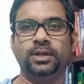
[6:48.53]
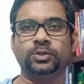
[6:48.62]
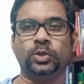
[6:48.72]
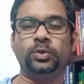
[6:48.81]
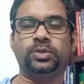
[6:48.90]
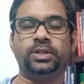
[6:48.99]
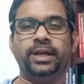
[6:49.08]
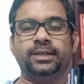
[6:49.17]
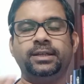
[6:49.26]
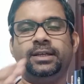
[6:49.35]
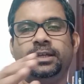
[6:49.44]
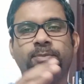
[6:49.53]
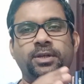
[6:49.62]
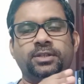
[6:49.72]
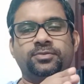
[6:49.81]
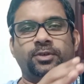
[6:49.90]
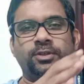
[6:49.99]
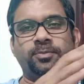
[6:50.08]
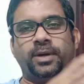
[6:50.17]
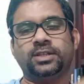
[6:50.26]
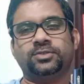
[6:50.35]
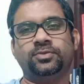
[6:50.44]
So you take the EPS for the
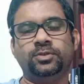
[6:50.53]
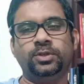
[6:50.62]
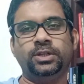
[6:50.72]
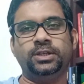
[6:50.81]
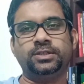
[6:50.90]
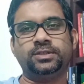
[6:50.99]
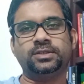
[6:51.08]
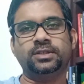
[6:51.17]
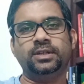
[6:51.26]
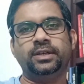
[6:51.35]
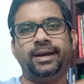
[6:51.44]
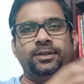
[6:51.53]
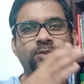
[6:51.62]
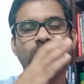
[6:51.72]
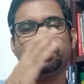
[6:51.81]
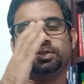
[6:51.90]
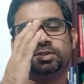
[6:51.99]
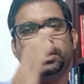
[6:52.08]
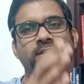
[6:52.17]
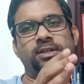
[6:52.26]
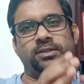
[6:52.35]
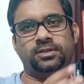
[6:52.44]
past few years and you just
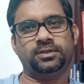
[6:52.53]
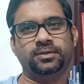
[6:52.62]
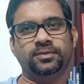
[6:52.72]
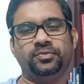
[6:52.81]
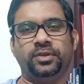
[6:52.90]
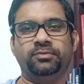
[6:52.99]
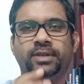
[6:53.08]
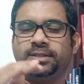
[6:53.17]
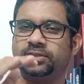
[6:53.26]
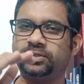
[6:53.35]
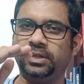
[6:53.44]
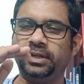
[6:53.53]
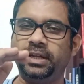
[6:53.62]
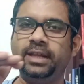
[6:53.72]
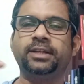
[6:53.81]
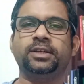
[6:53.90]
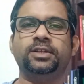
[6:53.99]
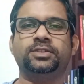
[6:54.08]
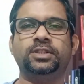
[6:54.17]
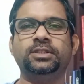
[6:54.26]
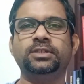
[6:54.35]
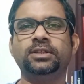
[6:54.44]
study it. If that's steadily
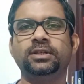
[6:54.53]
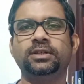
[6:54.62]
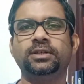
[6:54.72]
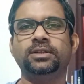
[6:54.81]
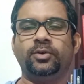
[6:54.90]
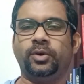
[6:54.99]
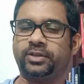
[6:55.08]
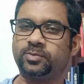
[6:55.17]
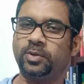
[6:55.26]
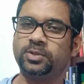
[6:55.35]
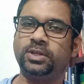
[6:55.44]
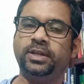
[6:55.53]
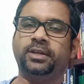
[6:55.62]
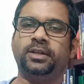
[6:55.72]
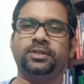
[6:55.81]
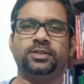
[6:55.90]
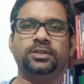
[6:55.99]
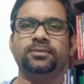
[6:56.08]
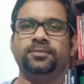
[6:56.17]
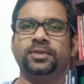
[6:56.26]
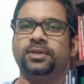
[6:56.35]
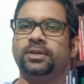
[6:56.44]
increasing or exponentially increasing,
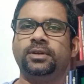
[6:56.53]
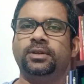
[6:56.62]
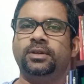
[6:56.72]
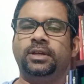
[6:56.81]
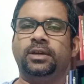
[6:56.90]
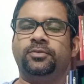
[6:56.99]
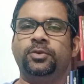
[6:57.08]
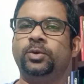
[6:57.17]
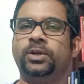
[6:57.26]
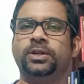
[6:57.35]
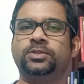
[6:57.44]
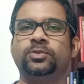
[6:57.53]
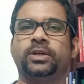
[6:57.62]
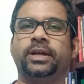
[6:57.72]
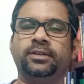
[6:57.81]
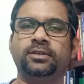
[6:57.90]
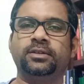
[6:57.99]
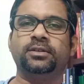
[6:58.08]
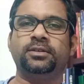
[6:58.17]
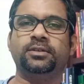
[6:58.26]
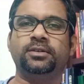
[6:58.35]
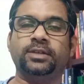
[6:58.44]
in a few years you can
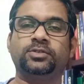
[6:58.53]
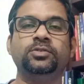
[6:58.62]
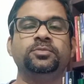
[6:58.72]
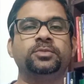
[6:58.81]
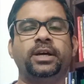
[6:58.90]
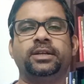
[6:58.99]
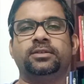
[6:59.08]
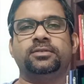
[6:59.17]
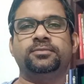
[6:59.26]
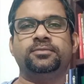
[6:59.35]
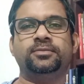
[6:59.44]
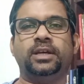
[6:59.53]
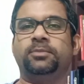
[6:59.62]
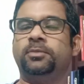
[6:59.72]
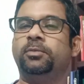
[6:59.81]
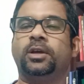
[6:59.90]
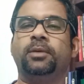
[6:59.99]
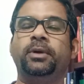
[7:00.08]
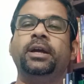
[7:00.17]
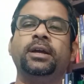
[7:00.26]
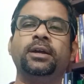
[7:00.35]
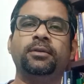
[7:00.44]
assume that that may become
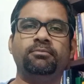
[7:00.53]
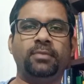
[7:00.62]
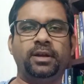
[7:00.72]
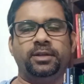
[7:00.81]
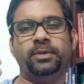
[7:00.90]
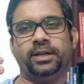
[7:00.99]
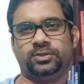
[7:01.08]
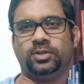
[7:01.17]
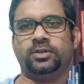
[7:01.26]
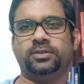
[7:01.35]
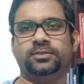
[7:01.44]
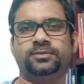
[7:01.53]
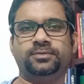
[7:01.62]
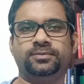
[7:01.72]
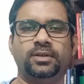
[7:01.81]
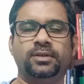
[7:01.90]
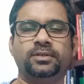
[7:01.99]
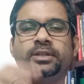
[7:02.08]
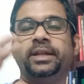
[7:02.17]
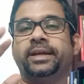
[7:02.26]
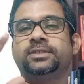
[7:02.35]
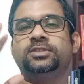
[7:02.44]
a multi-bagger stock. The
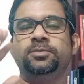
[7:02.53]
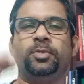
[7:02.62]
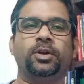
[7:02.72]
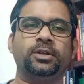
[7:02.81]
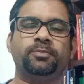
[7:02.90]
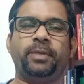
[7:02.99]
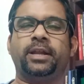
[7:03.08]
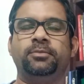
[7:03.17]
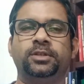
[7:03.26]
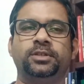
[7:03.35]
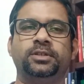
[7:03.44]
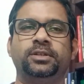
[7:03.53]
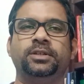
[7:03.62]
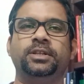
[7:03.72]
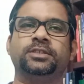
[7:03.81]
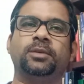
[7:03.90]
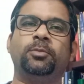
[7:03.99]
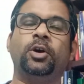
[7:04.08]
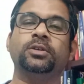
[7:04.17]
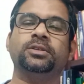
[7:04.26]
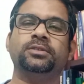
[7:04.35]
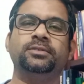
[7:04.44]
next important parameter is
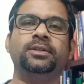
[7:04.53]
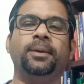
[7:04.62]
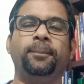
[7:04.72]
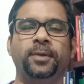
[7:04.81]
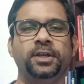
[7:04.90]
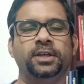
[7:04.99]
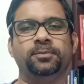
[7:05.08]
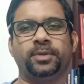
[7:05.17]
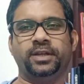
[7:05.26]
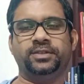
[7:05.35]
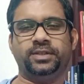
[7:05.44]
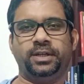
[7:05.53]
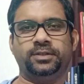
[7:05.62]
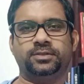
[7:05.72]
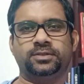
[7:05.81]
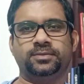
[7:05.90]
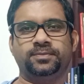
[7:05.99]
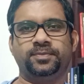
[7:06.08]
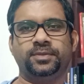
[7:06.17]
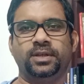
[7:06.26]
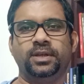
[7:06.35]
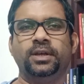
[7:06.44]
about the P, price earnings.
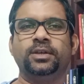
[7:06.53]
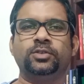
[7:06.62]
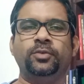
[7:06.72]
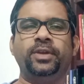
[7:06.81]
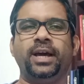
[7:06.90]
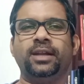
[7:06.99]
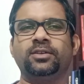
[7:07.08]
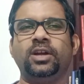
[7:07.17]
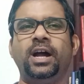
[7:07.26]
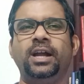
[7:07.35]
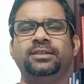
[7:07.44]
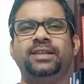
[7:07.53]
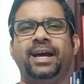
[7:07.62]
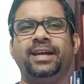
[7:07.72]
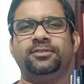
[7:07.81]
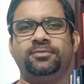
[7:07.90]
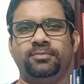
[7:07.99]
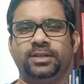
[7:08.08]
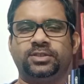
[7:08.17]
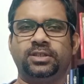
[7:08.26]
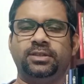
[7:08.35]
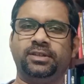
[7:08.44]
So we are not that
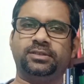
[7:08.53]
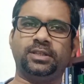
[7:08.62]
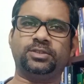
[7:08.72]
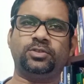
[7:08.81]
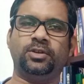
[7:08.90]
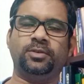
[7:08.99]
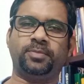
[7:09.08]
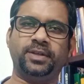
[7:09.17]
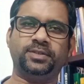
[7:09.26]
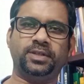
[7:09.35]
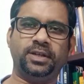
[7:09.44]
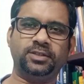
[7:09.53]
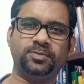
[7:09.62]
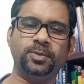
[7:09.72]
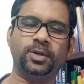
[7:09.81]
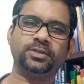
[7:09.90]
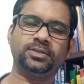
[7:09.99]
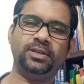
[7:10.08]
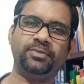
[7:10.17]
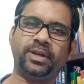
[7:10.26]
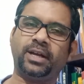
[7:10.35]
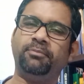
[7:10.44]
much giving thrust on price earnings because if
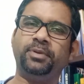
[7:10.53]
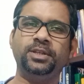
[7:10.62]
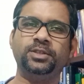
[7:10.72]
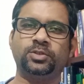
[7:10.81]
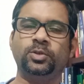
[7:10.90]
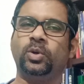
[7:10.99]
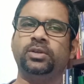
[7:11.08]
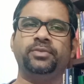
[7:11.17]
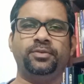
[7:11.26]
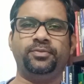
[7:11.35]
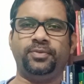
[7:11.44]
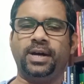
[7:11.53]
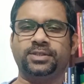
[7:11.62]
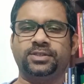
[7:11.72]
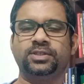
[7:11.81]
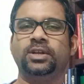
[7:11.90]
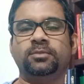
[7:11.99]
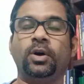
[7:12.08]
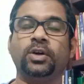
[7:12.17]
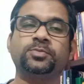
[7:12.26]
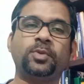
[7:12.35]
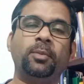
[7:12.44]
a company is growing very fast,
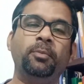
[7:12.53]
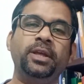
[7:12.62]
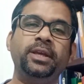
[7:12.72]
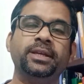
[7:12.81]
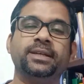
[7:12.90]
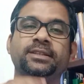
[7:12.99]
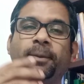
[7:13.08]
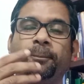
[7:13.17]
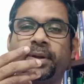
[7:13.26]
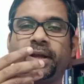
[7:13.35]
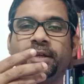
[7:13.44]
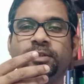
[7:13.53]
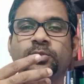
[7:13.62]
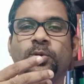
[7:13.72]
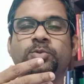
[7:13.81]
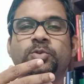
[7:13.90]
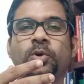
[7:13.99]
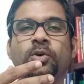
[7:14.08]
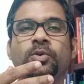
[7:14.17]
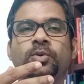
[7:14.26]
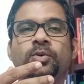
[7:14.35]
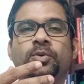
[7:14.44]
most probably the price
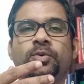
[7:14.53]
also